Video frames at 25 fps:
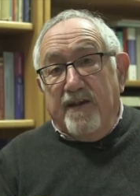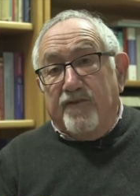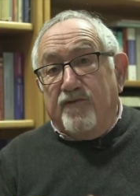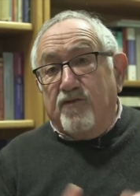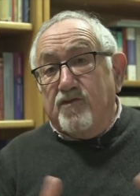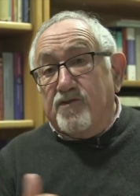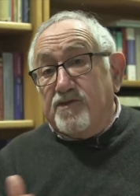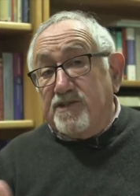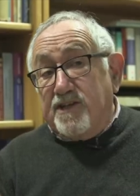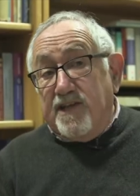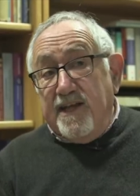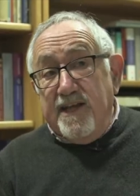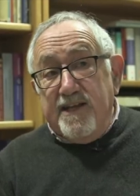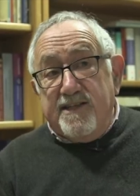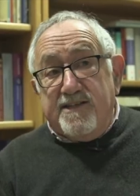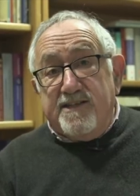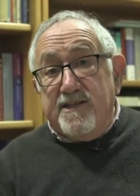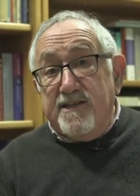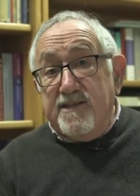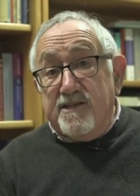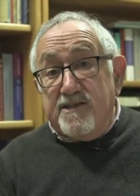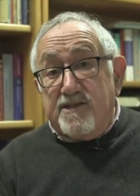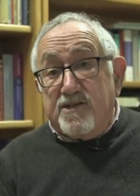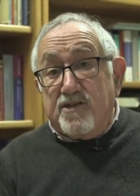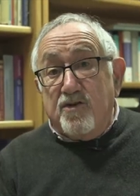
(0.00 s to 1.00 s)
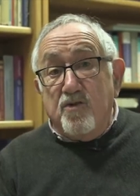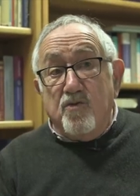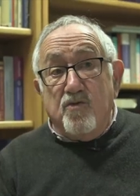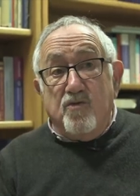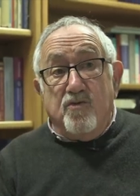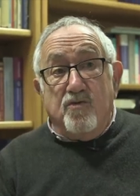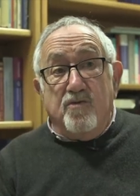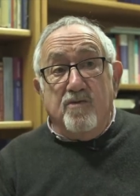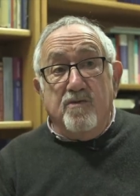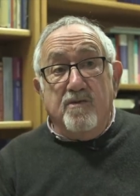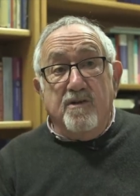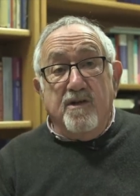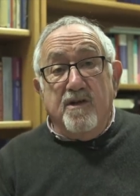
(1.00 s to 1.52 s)
And of course, kids in
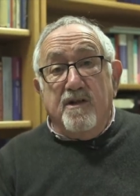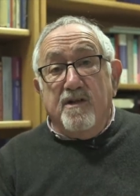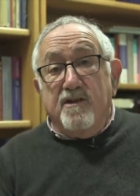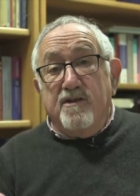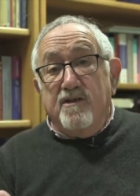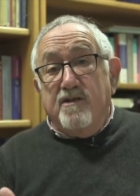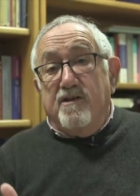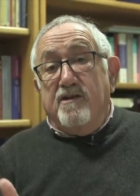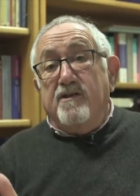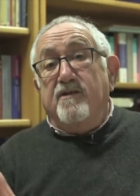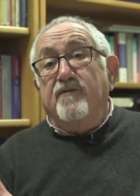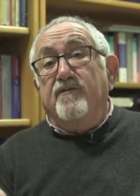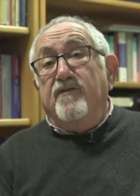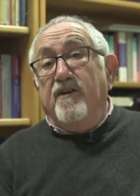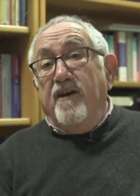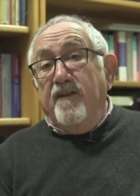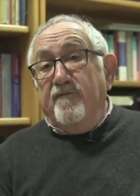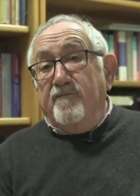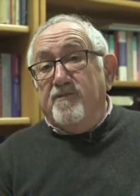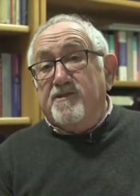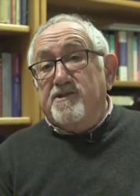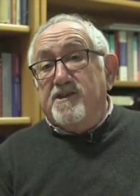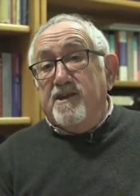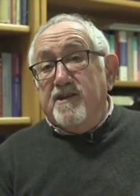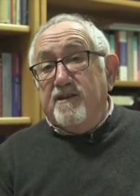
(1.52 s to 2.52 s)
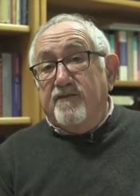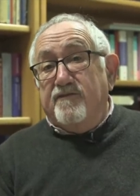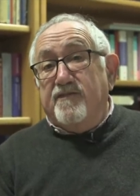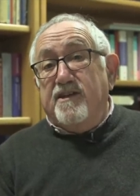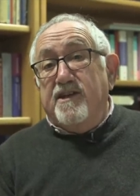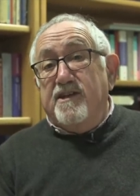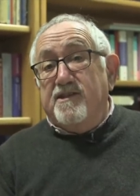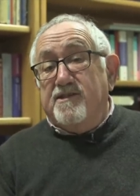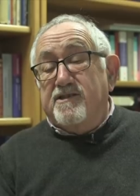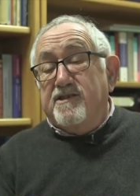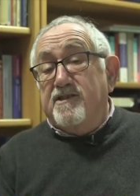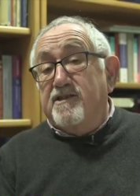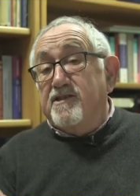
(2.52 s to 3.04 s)
school you know, the 5% of
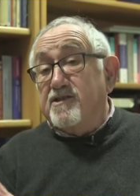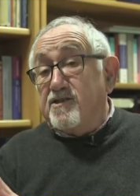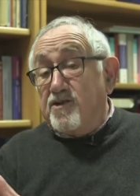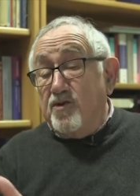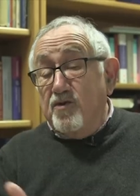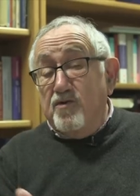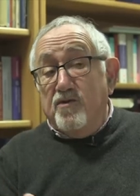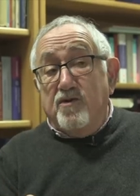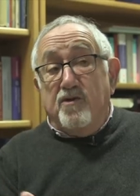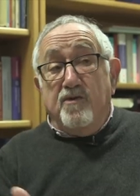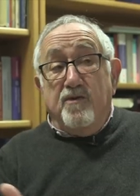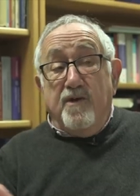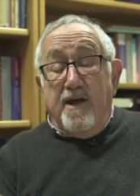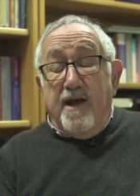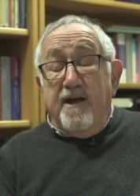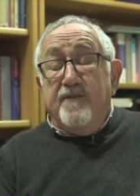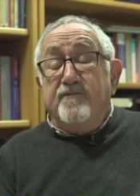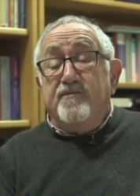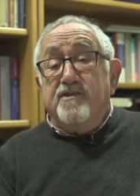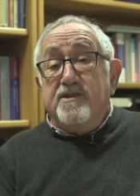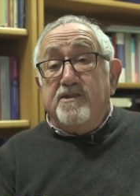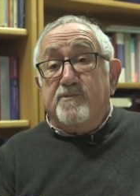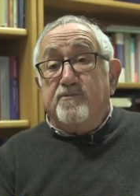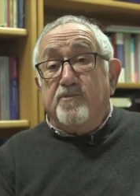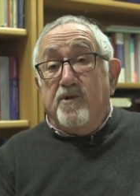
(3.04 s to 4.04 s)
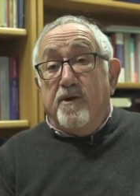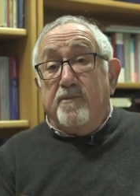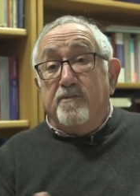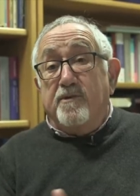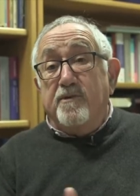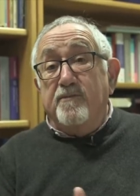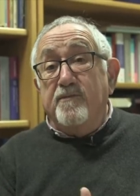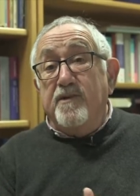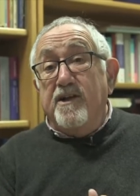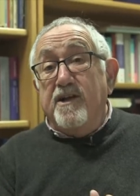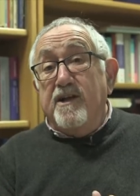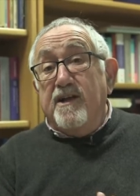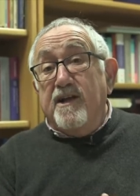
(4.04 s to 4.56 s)
kids in school who have this
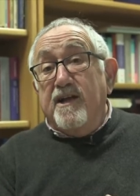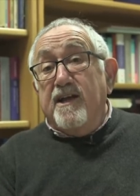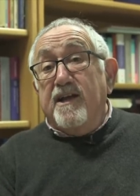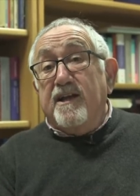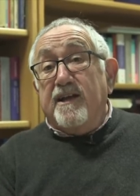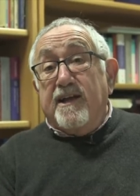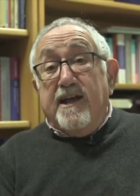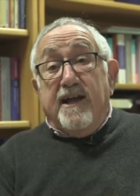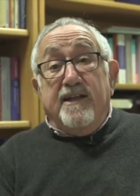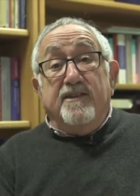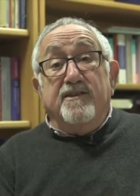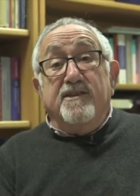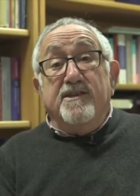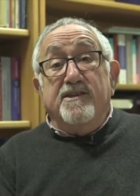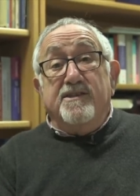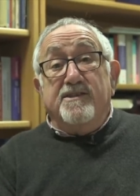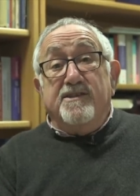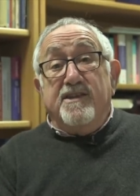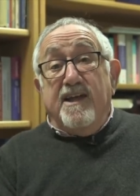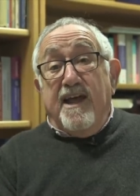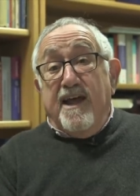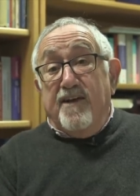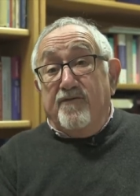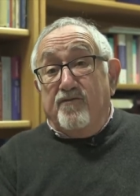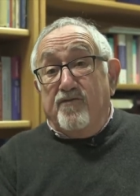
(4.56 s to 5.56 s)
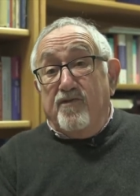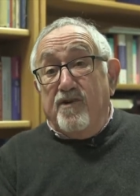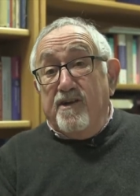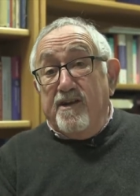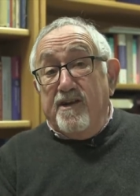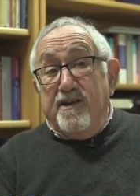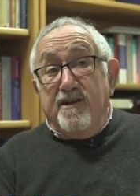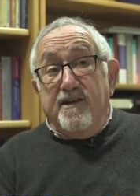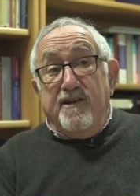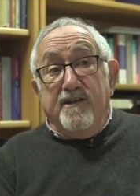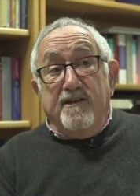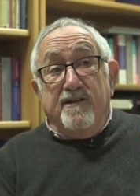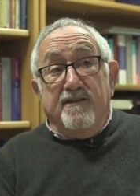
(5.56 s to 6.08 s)
problem get this
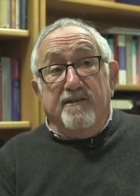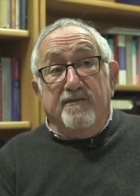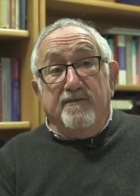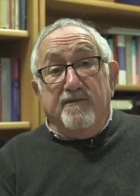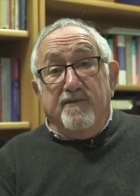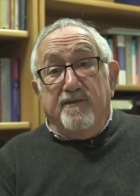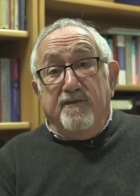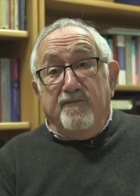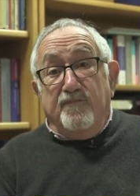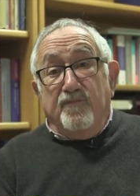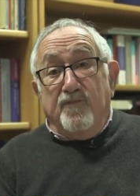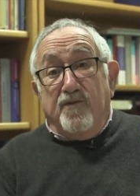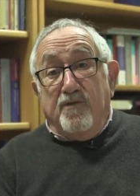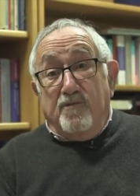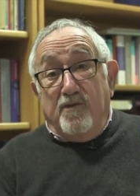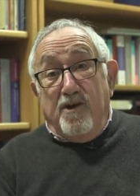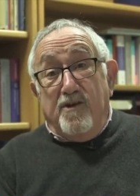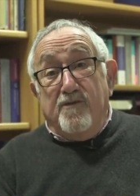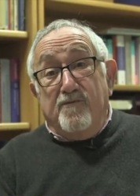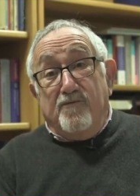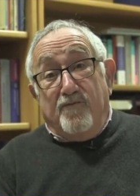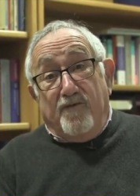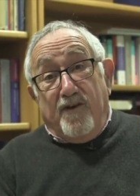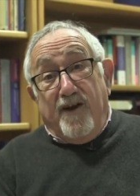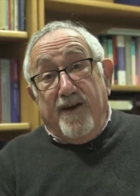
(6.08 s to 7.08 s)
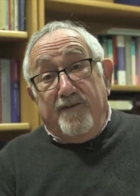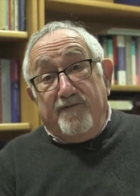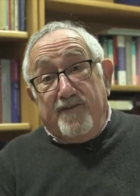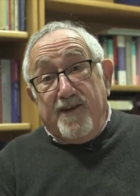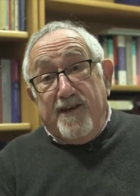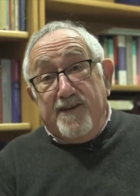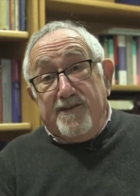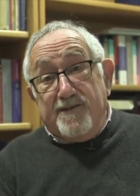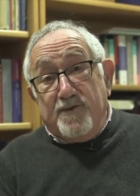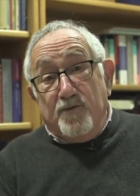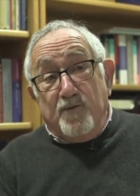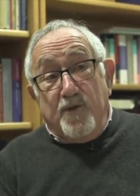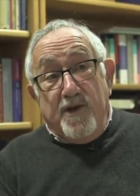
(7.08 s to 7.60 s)
every, well, five
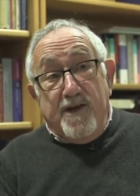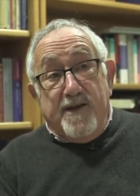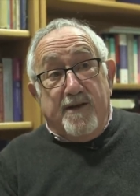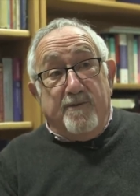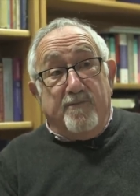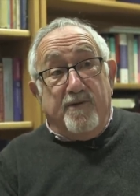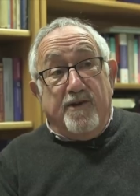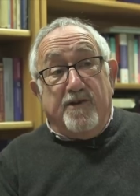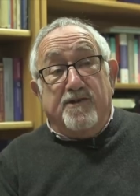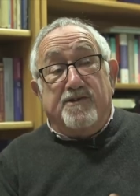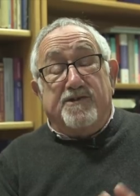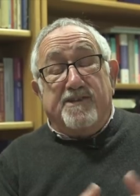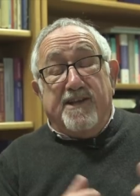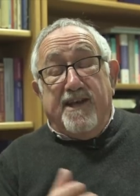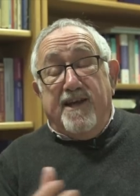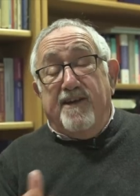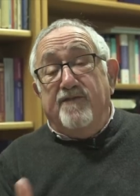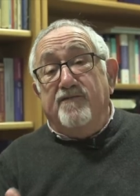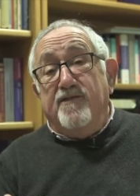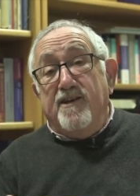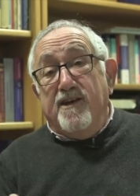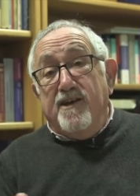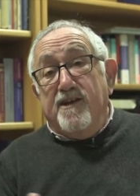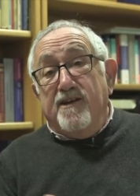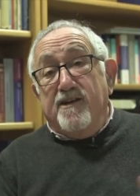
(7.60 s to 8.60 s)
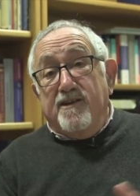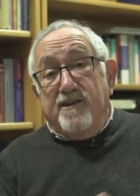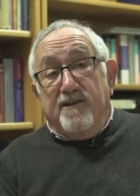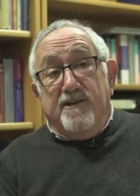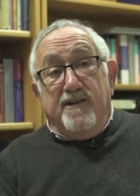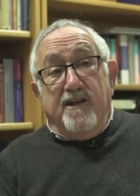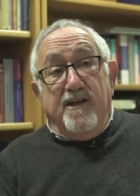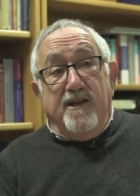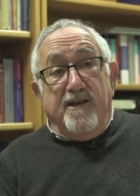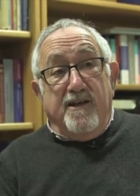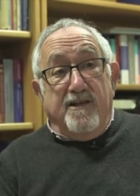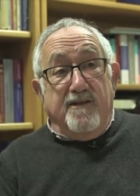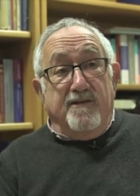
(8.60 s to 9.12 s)
days a week because they have
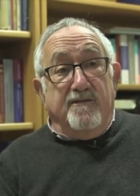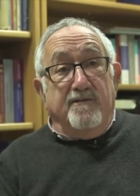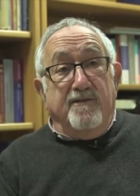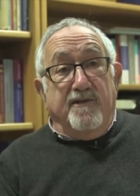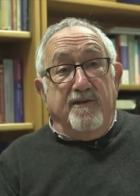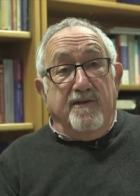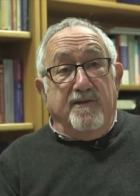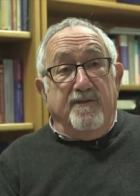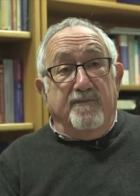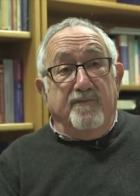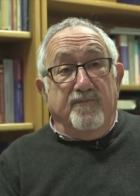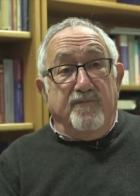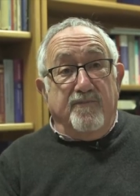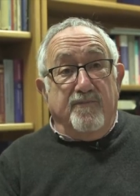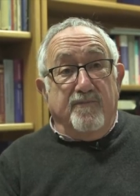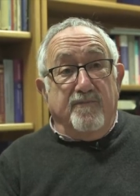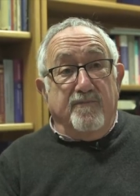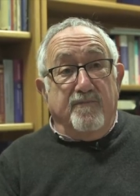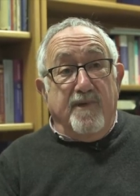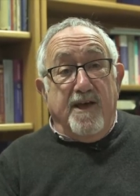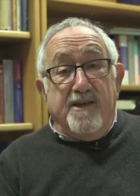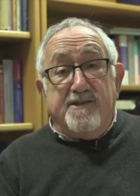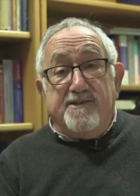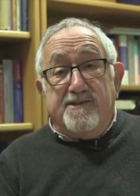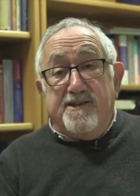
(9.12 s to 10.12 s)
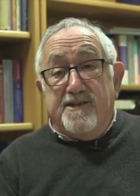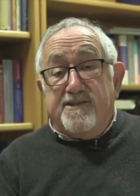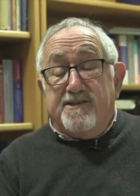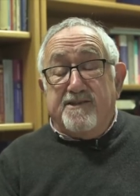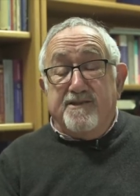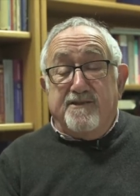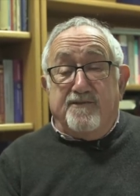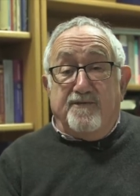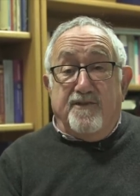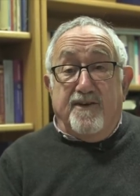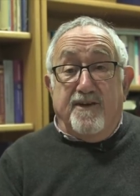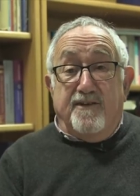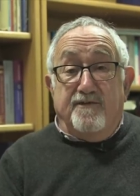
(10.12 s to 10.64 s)
uh, um, maths
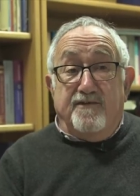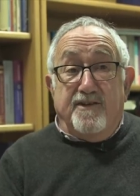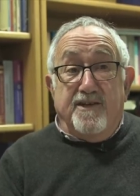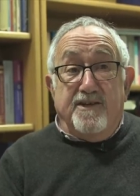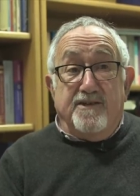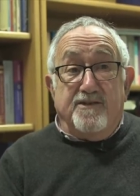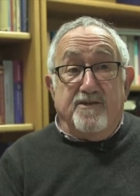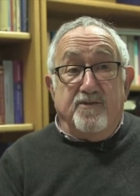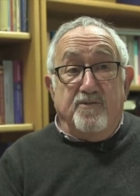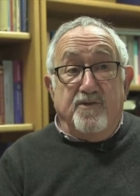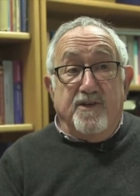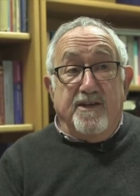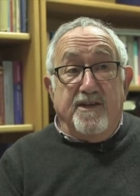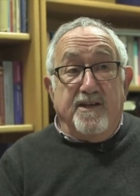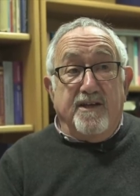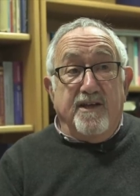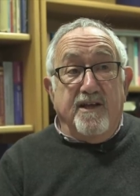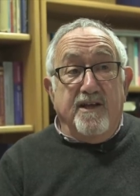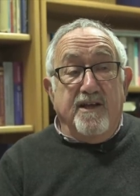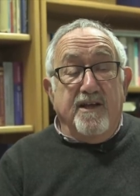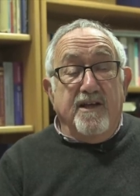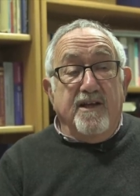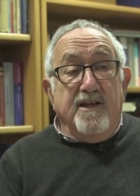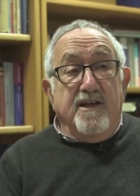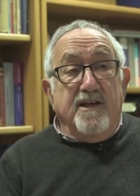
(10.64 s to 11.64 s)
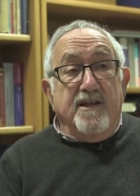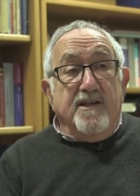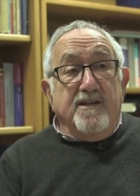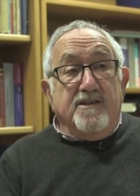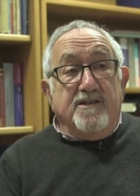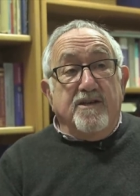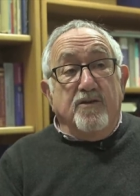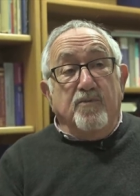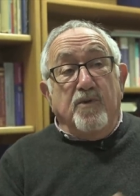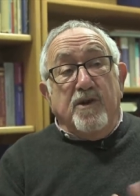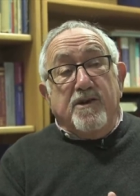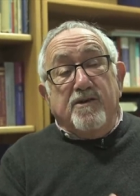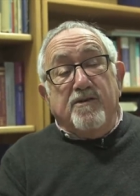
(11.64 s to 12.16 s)
lessons five days a week.
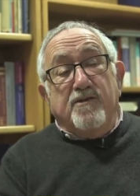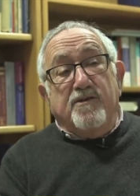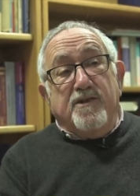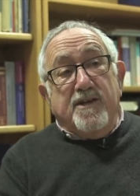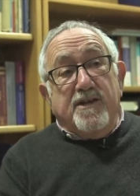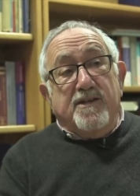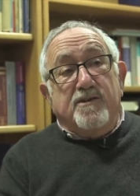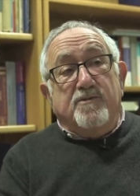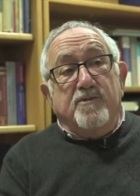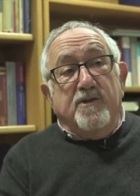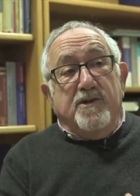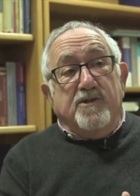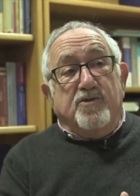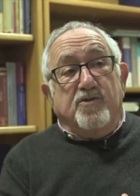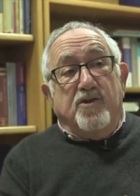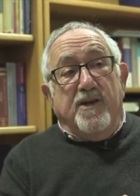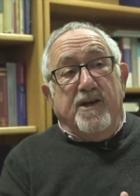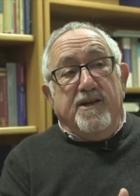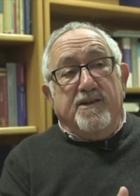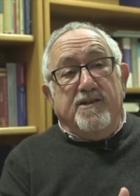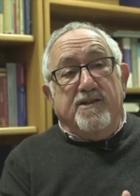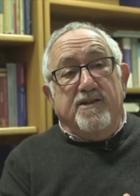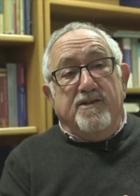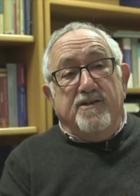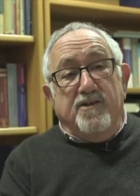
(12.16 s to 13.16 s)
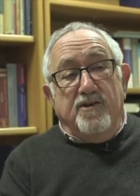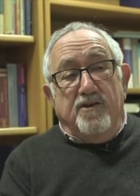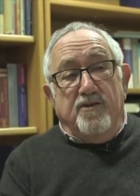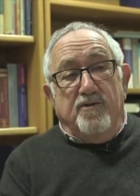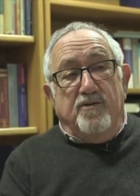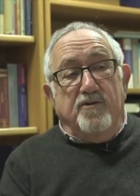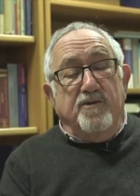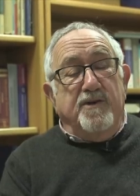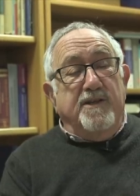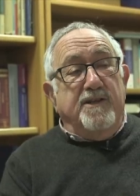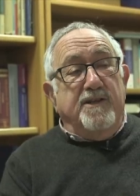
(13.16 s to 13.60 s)
So one of the things we're trying to do